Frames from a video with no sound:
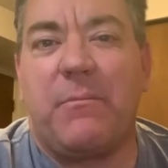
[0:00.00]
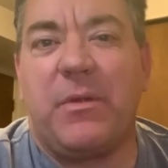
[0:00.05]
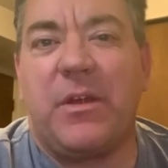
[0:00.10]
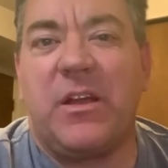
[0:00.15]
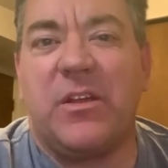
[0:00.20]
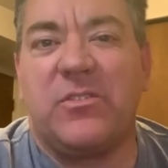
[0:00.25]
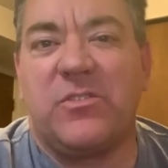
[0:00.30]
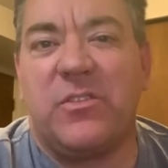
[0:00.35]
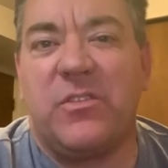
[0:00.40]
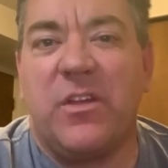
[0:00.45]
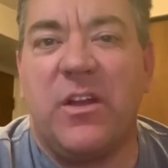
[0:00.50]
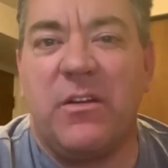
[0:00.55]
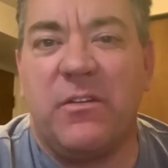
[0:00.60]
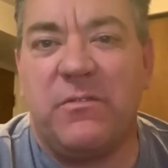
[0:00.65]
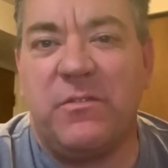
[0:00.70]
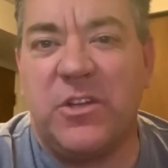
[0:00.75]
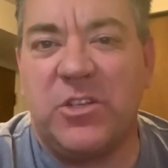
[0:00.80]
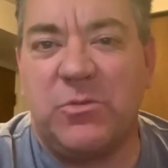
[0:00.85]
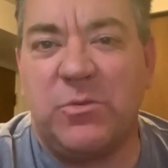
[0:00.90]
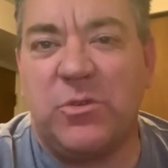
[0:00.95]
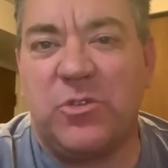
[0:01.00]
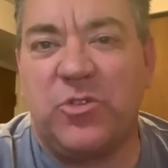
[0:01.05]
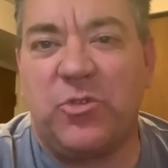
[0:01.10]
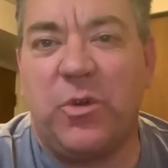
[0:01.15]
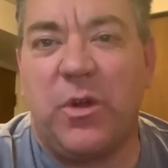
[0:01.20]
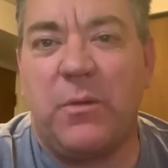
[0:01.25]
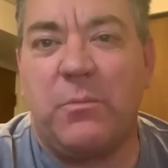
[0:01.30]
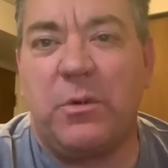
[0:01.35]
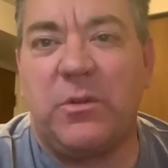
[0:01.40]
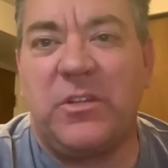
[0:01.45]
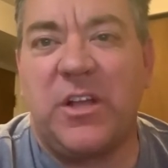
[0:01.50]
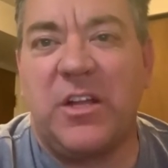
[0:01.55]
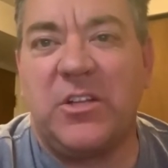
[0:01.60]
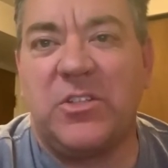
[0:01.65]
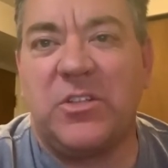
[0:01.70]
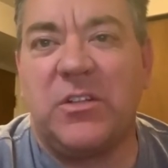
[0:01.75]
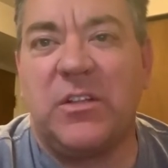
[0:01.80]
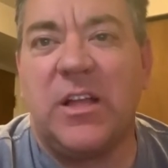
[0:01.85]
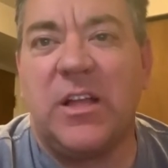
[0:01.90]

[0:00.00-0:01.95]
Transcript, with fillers: because of their visual story potential